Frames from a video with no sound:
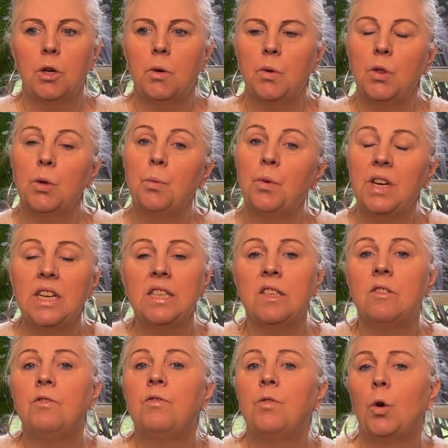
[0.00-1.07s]
the
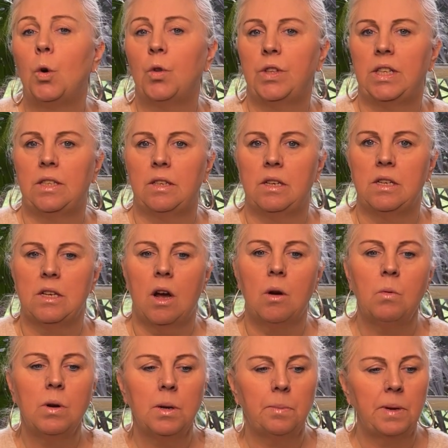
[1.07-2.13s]
reason for this is I
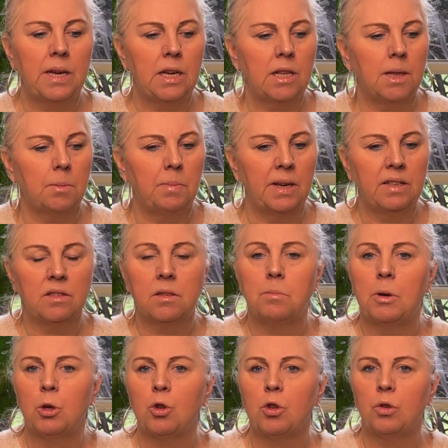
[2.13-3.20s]
want to be the best
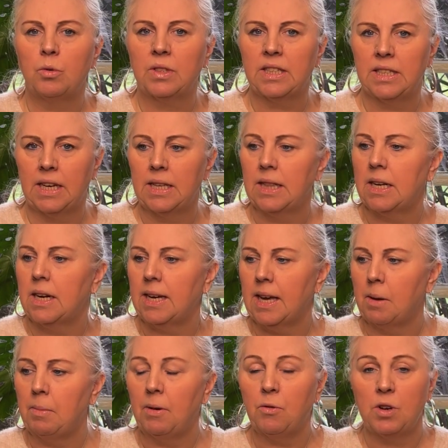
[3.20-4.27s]
emotional state that I
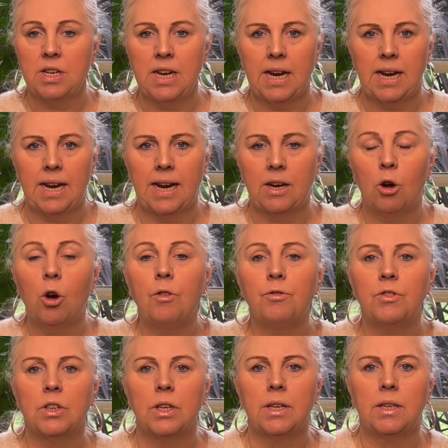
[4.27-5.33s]
am every day. And
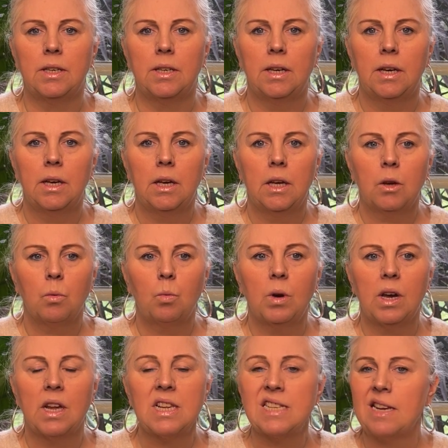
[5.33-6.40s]
often
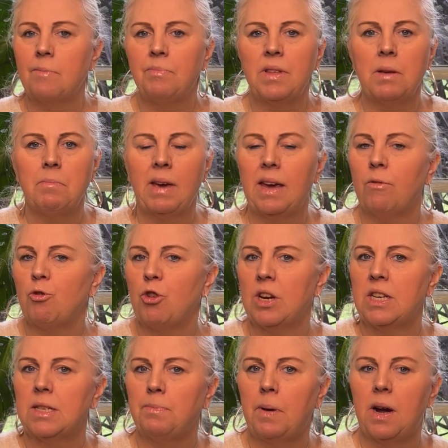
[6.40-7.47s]
something may have
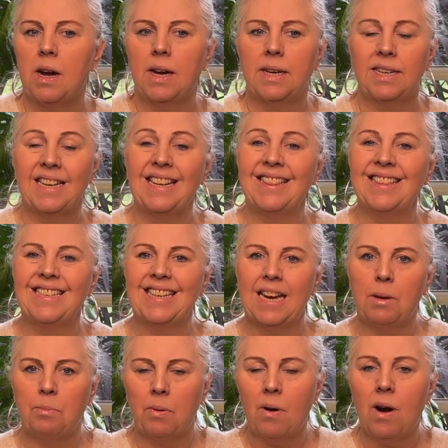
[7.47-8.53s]
transpired the day
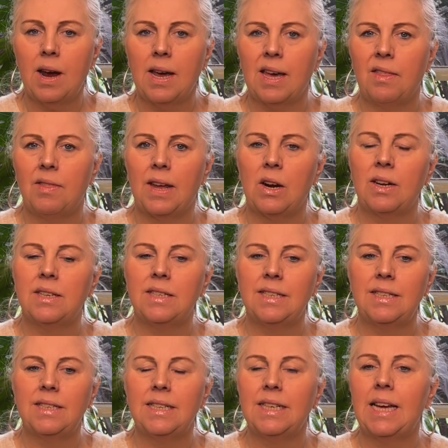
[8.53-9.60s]
prior that I
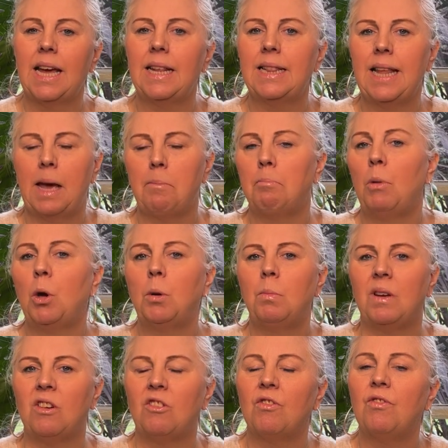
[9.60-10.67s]
didn't in that
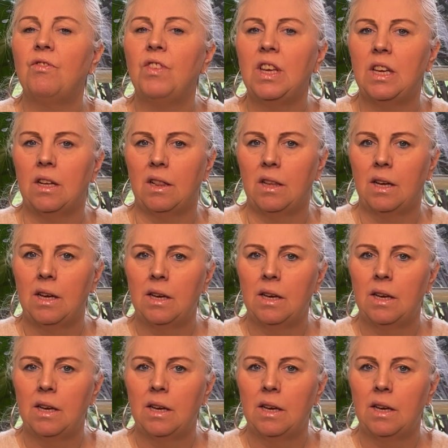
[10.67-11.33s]
moment feel,